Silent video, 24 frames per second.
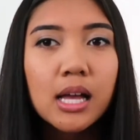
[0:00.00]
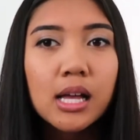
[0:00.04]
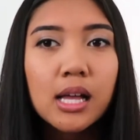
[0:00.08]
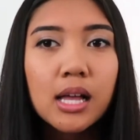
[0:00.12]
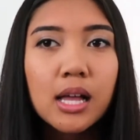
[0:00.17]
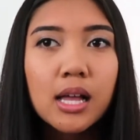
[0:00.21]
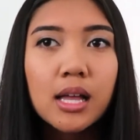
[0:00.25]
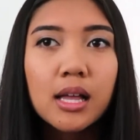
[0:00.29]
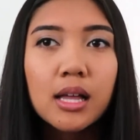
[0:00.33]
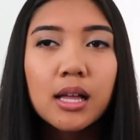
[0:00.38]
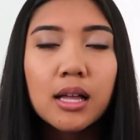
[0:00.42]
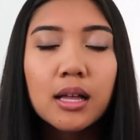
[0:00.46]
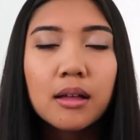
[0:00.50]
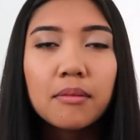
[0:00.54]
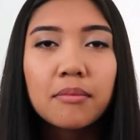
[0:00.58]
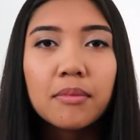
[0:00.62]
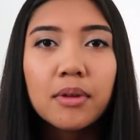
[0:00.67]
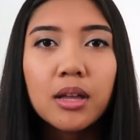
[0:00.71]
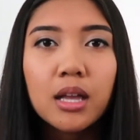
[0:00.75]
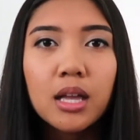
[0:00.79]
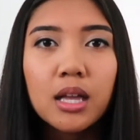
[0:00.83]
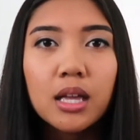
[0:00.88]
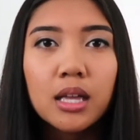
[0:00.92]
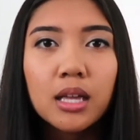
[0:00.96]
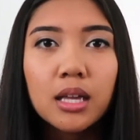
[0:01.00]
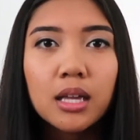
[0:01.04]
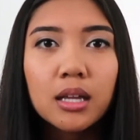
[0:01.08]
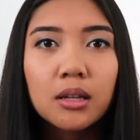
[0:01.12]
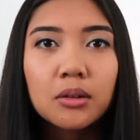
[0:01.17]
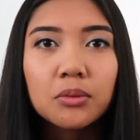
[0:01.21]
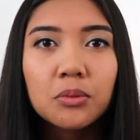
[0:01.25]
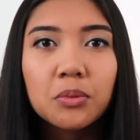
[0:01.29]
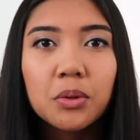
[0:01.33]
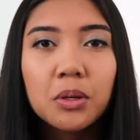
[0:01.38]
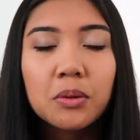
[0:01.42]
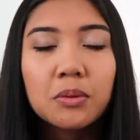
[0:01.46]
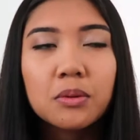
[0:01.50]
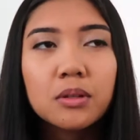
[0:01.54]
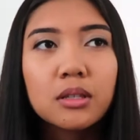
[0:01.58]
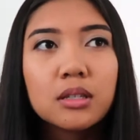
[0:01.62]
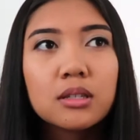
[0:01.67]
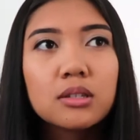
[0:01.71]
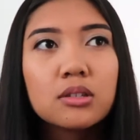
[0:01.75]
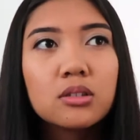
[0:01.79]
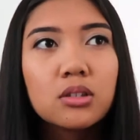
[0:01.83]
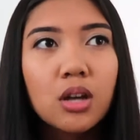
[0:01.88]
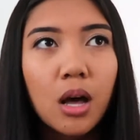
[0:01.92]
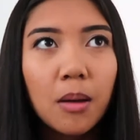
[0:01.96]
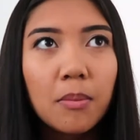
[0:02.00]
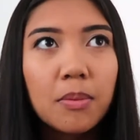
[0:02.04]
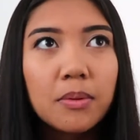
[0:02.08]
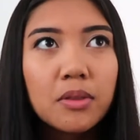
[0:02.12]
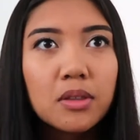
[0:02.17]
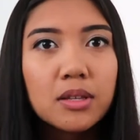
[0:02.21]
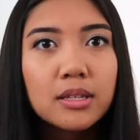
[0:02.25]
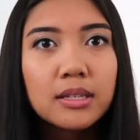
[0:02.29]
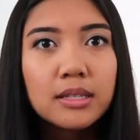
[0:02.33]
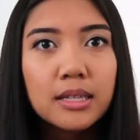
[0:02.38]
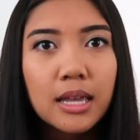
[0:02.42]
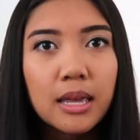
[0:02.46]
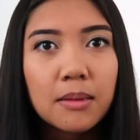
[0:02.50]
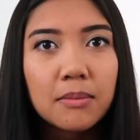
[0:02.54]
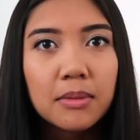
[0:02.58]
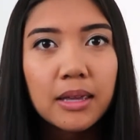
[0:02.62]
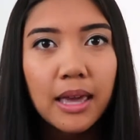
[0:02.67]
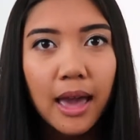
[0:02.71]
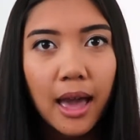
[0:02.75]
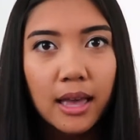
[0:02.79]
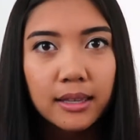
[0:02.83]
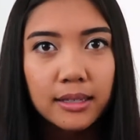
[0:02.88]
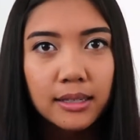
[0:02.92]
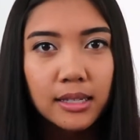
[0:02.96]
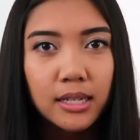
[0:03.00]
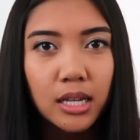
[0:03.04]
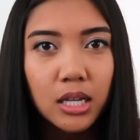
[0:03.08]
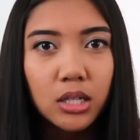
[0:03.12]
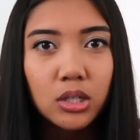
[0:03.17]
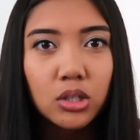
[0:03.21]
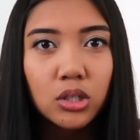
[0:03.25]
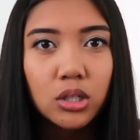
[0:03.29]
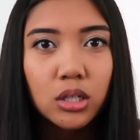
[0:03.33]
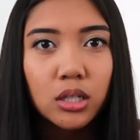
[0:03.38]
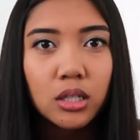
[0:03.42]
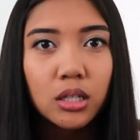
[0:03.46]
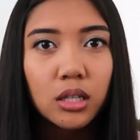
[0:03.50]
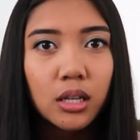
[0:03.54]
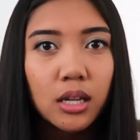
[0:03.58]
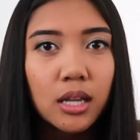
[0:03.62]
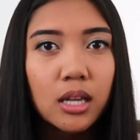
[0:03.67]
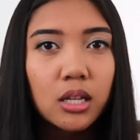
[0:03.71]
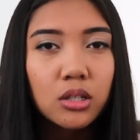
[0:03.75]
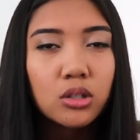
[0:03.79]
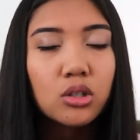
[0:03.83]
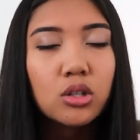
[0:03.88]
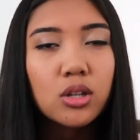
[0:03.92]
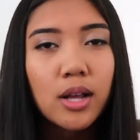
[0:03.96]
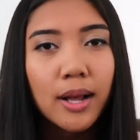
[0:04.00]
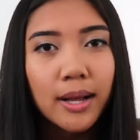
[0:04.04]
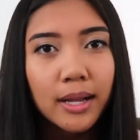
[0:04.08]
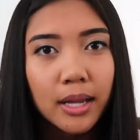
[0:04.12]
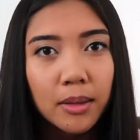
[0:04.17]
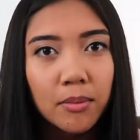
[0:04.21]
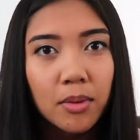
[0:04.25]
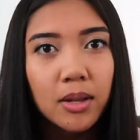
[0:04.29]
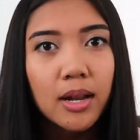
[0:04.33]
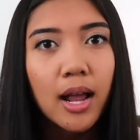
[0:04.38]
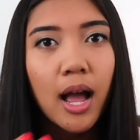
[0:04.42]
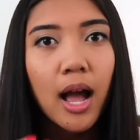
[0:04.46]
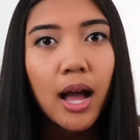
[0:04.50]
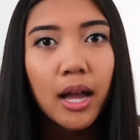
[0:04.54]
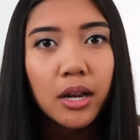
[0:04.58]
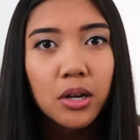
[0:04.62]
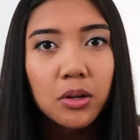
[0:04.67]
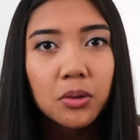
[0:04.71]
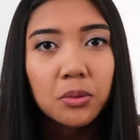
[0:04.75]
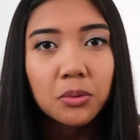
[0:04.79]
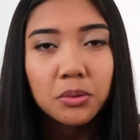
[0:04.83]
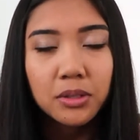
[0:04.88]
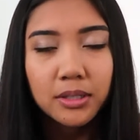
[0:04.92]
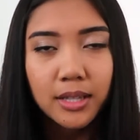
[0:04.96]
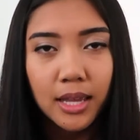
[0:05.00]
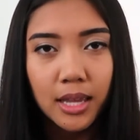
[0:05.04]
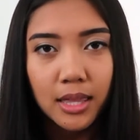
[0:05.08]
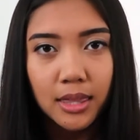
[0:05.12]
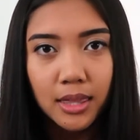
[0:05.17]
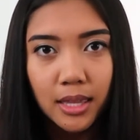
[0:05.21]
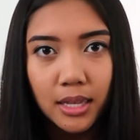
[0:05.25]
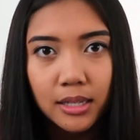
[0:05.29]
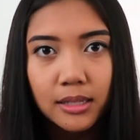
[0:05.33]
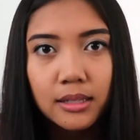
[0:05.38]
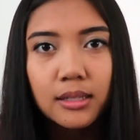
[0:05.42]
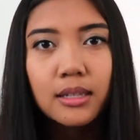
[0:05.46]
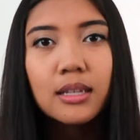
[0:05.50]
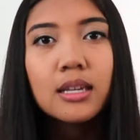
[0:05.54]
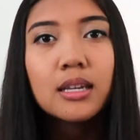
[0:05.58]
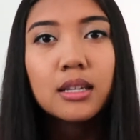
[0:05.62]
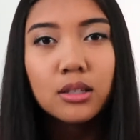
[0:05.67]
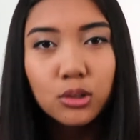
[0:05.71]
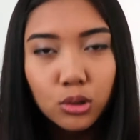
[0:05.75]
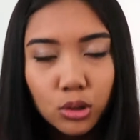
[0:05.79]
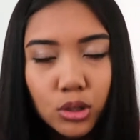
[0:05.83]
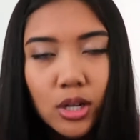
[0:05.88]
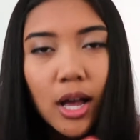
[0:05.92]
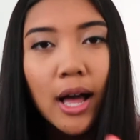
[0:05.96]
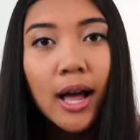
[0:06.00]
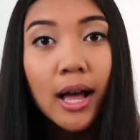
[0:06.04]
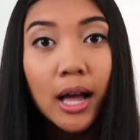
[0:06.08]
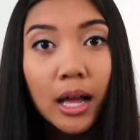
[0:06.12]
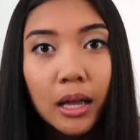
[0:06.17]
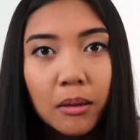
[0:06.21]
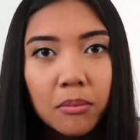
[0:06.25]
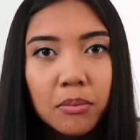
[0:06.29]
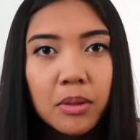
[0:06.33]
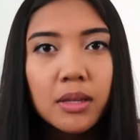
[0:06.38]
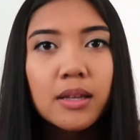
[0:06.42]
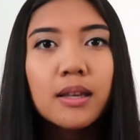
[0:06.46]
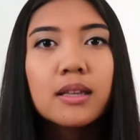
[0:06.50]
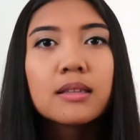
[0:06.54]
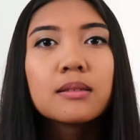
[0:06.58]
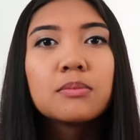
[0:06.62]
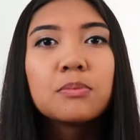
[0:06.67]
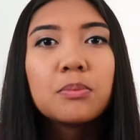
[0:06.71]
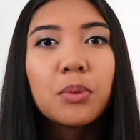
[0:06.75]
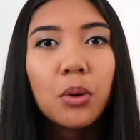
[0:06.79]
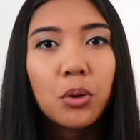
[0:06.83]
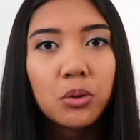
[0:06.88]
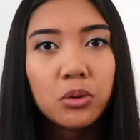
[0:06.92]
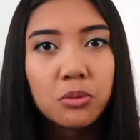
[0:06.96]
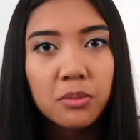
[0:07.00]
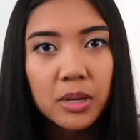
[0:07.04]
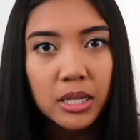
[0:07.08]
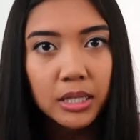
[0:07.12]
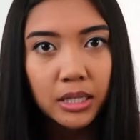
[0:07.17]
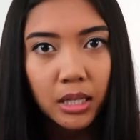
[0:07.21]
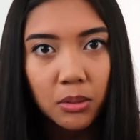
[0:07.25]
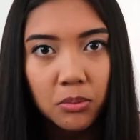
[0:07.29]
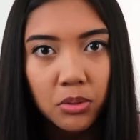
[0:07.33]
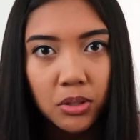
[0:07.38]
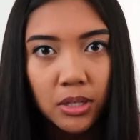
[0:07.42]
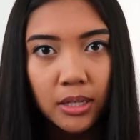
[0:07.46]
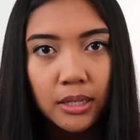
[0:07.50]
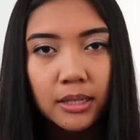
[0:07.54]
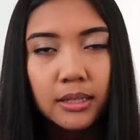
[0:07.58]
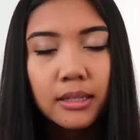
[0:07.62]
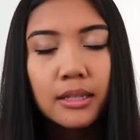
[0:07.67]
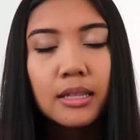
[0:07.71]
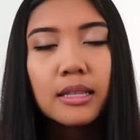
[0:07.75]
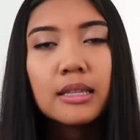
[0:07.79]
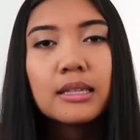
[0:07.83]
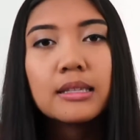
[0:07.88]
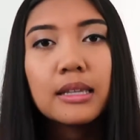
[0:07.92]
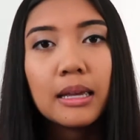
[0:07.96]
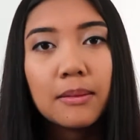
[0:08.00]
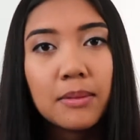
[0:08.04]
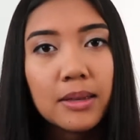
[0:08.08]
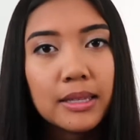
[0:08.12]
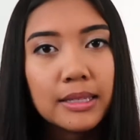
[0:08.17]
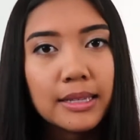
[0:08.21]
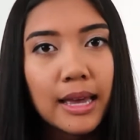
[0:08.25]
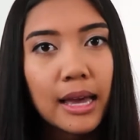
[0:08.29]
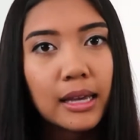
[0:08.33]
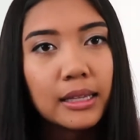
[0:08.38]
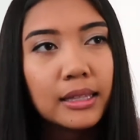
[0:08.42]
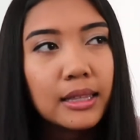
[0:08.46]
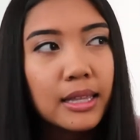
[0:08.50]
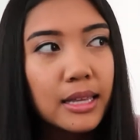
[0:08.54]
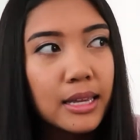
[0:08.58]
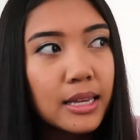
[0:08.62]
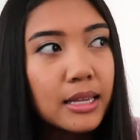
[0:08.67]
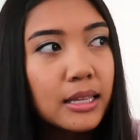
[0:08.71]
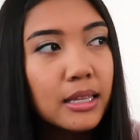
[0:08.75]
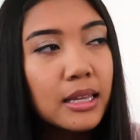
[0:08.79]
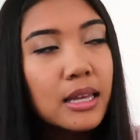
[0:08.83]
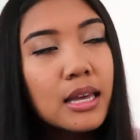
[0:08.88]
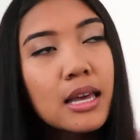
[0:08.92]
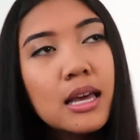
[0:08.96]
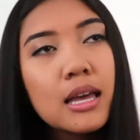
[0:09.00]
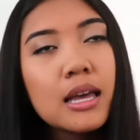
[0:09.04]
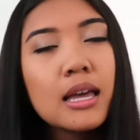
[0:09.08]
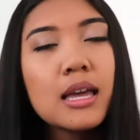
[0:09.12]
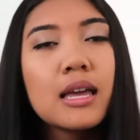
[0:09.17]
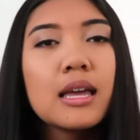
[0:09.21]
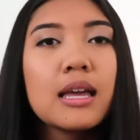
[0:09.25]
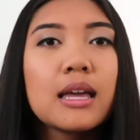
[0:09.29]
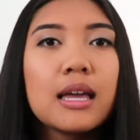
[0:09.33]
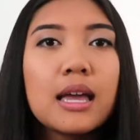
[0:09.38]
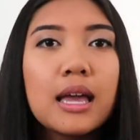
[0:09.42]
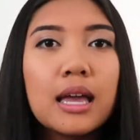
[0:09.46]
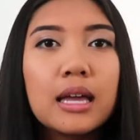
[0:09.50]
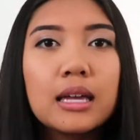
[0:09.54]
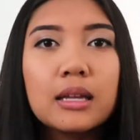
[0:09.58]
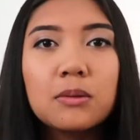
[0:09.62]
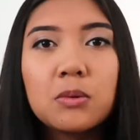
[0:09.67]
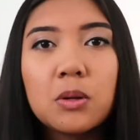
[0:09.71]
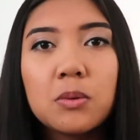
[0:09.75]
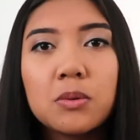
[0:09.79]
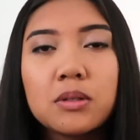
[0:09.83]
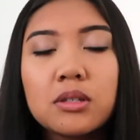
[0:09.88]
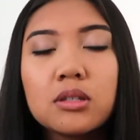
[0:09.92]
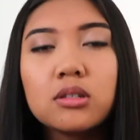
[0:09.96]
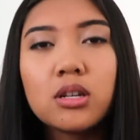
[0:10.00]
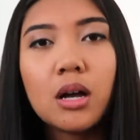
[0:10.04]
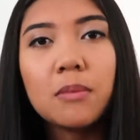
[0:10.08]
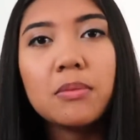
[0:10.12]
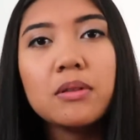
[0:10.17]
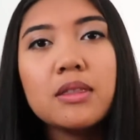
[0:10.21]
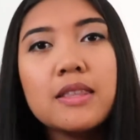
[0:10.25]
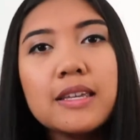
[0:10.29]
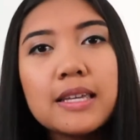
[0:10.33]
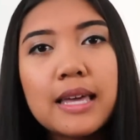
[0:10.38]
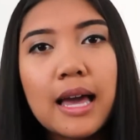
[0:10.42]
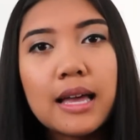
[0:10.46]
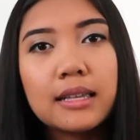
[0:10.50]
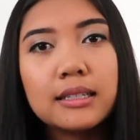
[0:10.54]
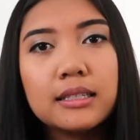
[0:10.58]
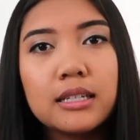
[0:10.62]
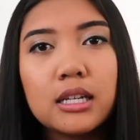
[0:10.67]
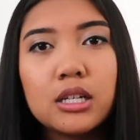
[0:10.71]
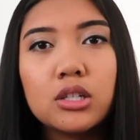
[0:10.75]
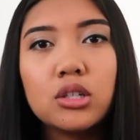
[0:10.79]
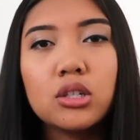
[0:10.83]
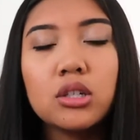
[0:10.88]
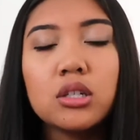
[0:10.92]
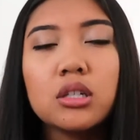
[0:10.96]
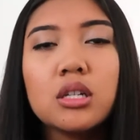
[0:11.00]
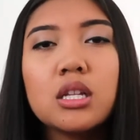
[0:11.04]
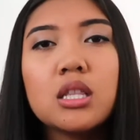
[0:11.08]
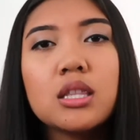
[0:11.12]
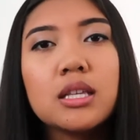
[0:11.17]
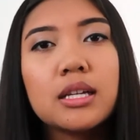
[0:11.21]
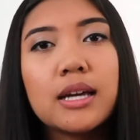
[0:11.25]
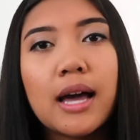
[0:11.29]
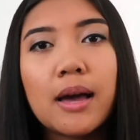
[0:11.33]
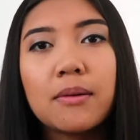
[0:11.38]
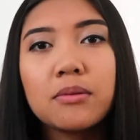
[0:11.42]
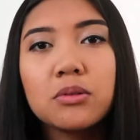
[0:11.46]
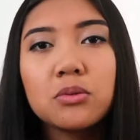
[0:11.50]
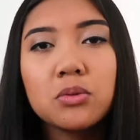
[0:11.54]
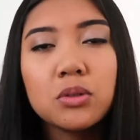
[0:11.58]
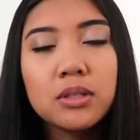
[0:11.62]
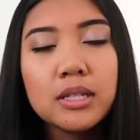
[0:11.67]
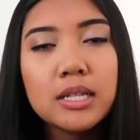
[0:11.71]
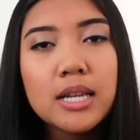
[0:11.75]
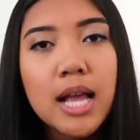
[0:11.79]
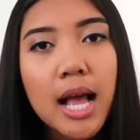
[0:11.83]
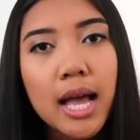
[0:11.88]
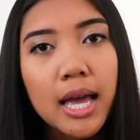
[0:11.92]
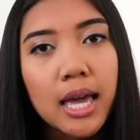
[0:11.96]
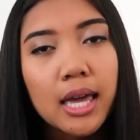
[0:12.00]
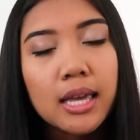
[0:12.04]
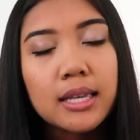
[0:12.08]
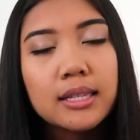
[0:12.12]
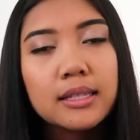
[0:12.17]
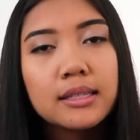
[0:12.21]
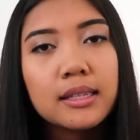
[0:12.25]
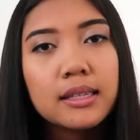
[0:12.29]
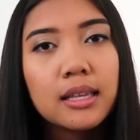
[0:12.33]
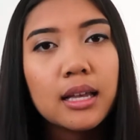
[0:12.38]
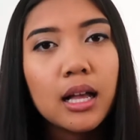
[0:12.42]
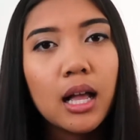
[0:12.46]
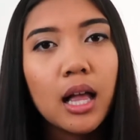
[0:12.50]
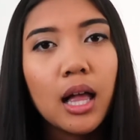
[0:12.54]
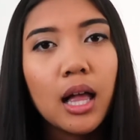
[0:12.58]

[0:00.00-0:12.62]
and we would stop at the same gas station each time. And I know it's this each time because both my siblings did the same exact thing. And we would stop at the gas station. The guy was really nice.